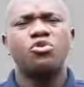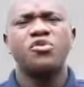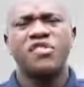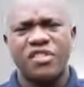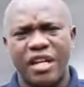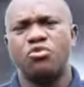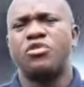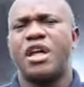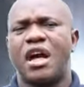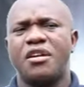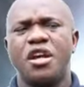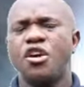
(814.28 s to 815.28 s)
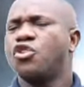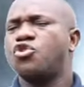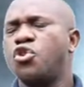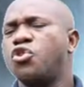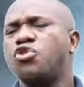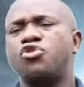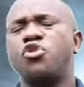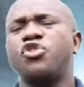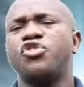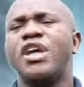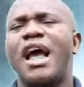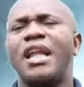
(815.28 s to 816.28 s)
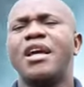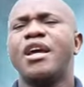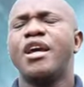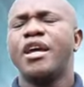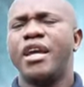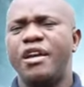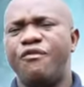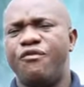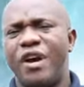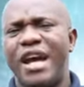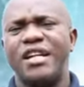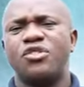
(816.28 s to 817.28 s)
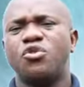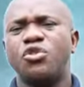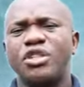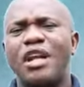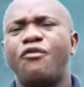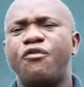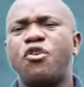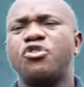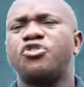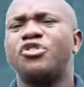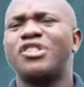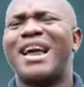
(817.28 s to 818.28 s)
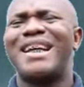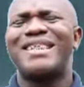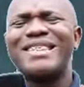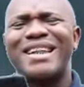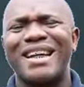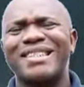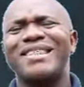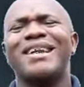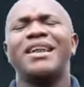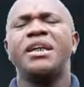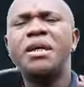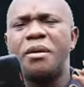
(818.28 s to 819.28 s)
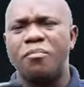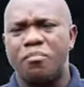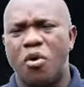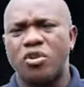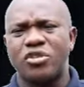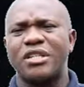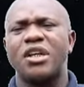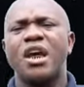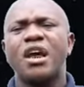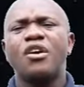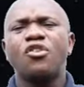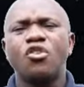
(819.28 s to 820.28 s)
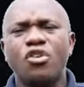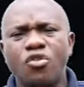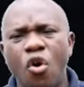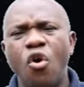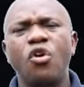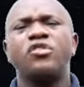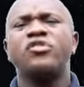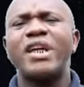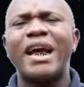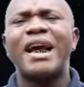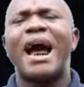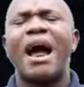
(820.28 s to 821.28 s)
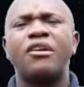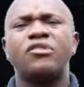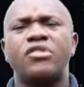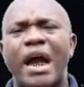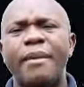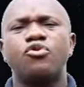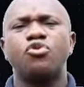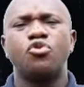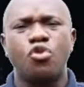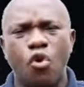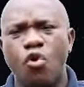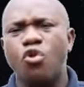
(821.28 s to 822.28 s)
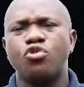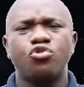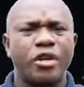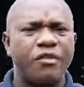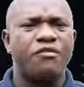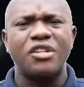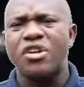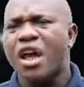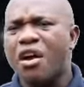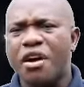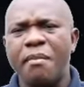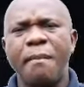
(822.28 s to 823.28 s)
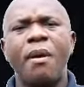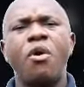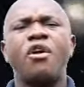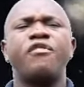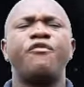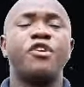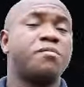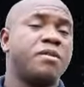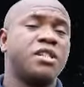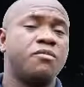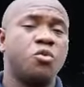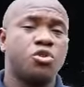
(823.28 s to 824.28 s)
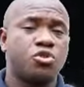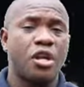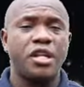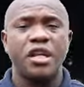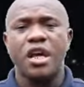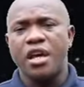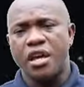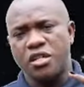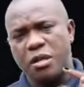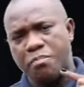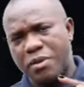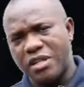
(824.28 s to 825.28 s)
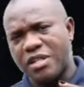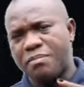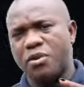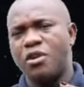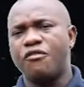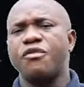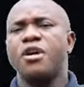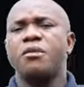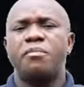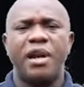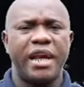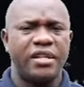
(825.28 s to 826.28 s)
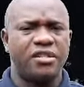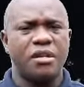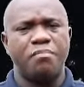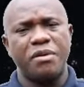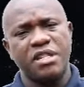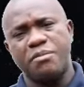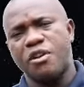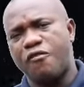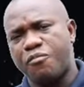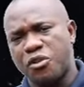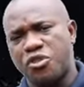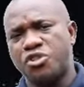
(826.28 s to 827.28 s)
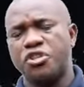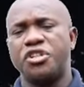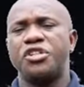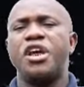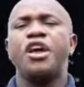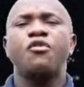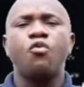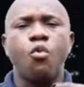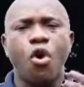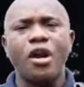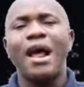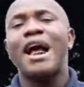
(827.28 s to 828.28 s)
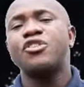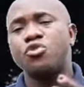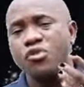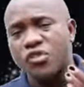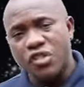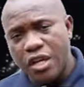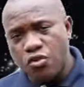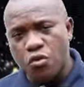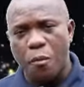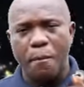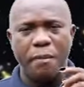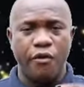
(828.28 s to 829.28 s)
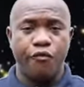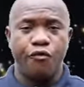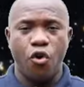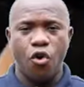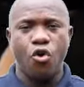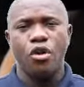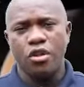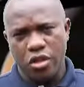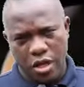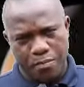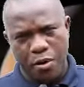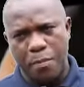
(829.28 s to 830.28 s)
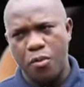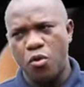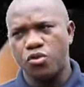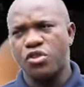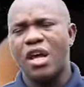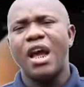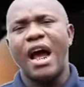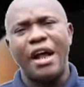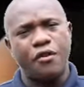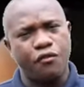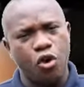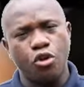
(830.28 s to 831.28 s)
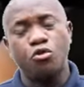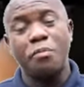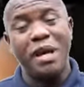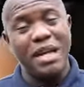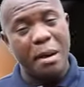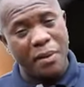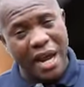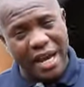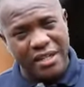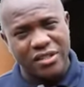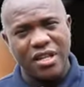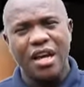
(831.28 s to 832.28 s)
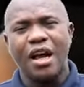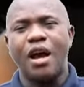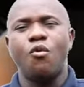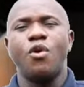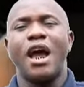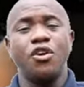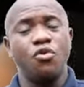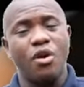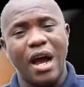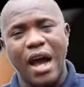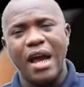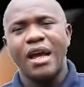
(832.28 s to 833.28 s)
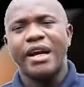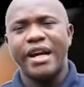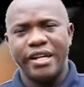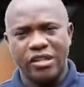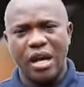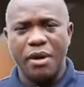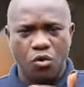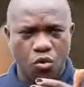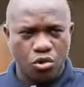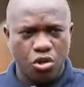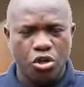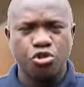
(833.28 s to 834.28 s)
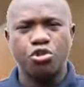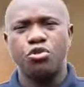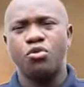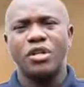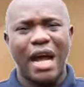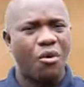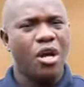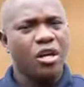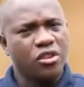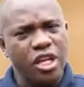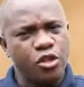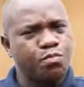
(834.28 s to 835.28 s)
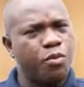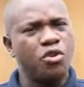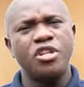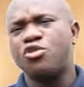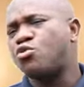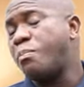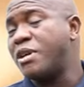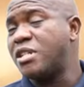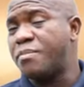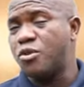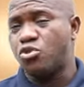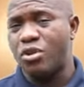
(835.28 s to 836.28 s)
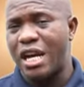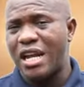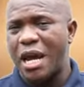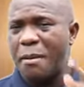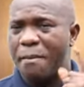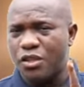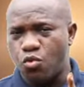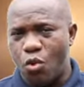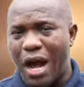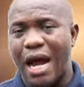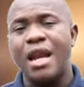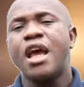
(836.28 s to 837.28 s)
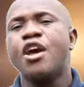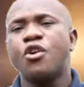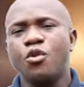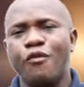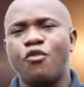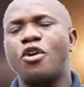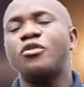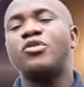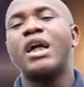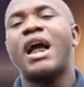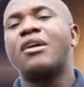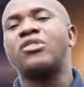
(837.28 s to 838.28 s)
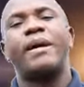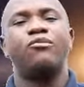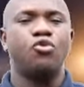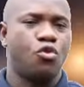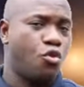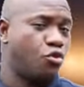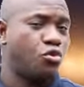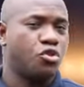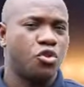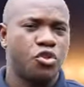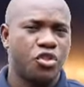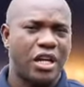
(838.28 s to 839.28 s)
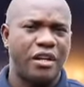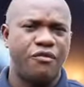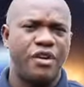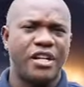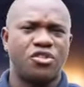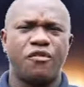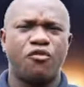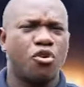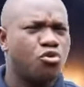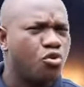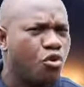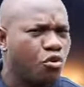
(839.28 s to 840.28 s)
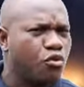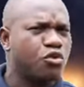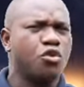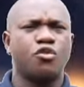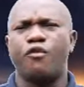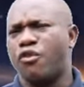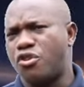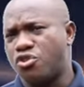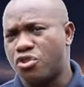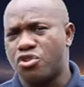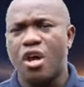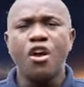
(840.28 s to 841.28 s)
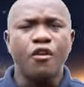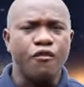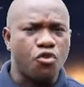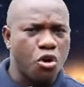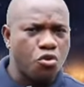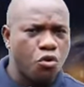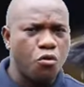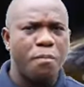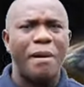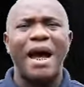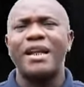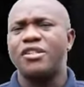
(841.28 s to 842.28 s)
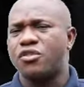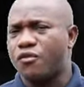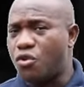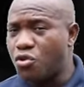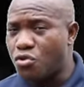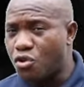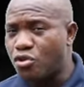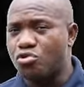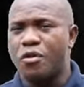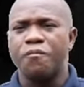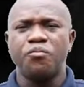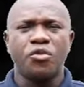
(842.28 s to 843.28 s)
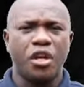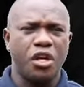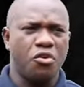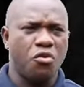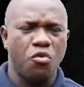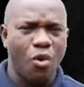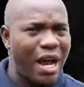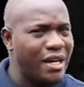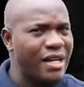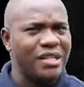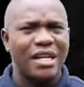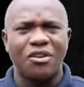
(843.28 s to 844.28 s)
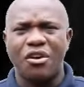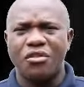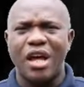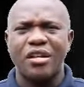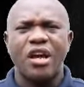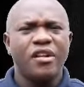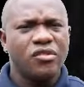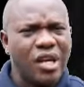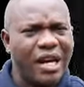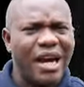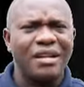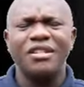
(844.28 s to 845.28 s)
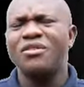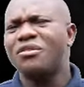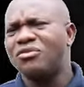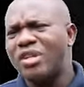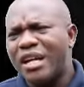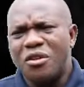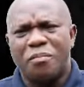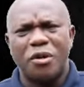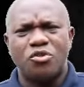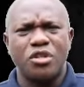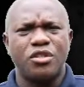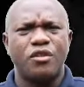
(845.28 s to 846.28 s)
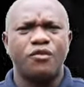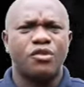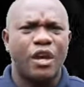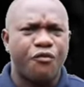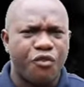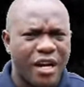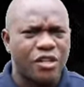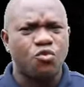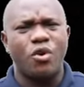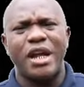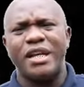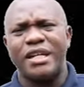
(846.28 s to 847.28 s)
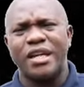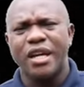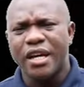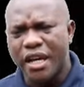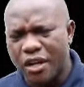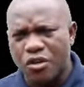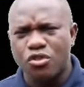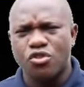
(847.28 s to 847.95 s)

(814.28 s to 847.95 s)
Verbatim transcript: to settle down so your social events social functions is critically important go take out time to go to events remember one of the first principles we studied is the principle of place the principle of positioning one has to see you before the purpose. And you've got to be the place and where you are can determine who talks to you. Now, this put these two principles together. It means one, you've got to take out time to go to social events. You've got to go to social functions. You've got to go to parties. You've got to go to you know weddings and all that. Take out, you know, take the opportunity. If a friend is wedding, you know,